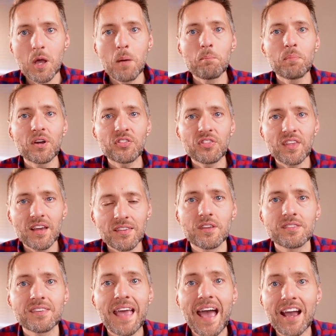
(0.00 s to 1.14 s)
but the
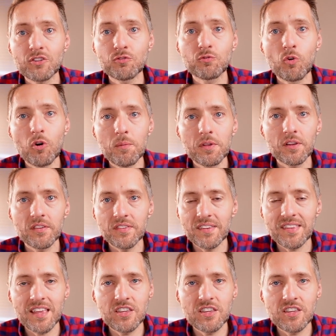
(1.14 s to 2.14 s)
tax formula that they